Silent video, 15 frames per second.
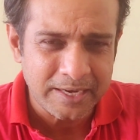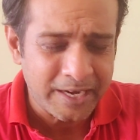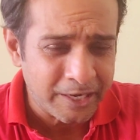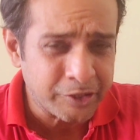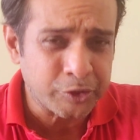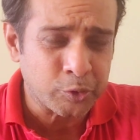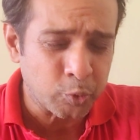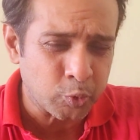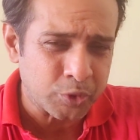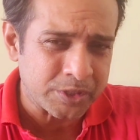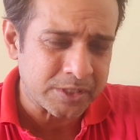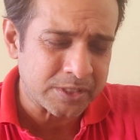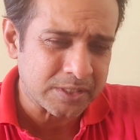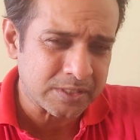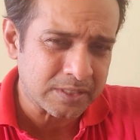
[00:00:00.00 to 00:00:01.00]

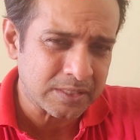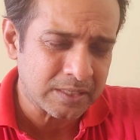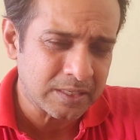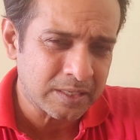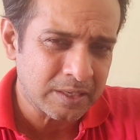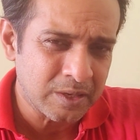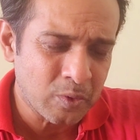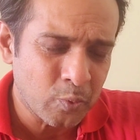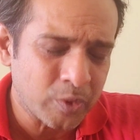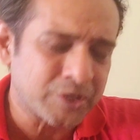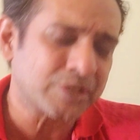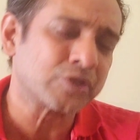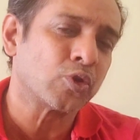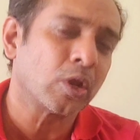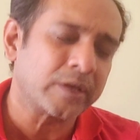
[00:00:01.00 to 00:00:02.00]
issues which
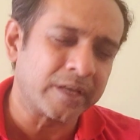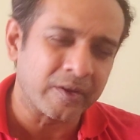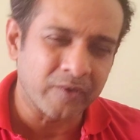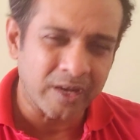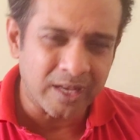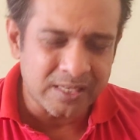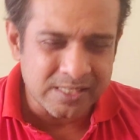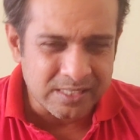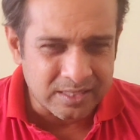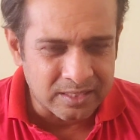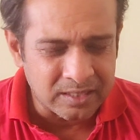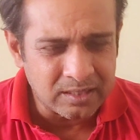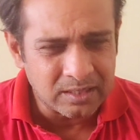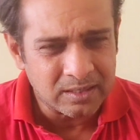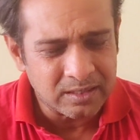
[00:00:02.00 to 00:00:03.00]
is not giving us
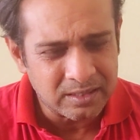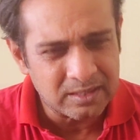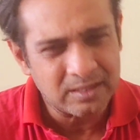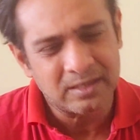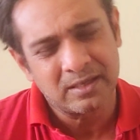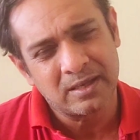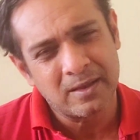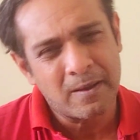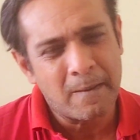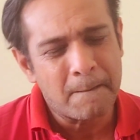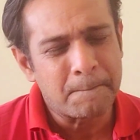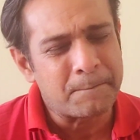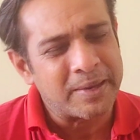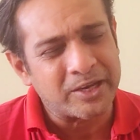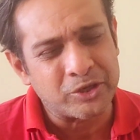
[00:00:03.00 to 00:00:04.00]
the
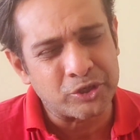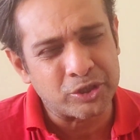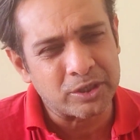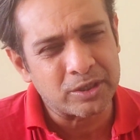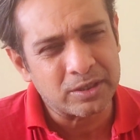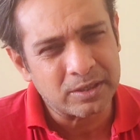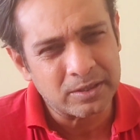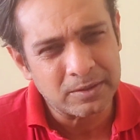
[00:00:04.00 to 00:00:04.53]
picture,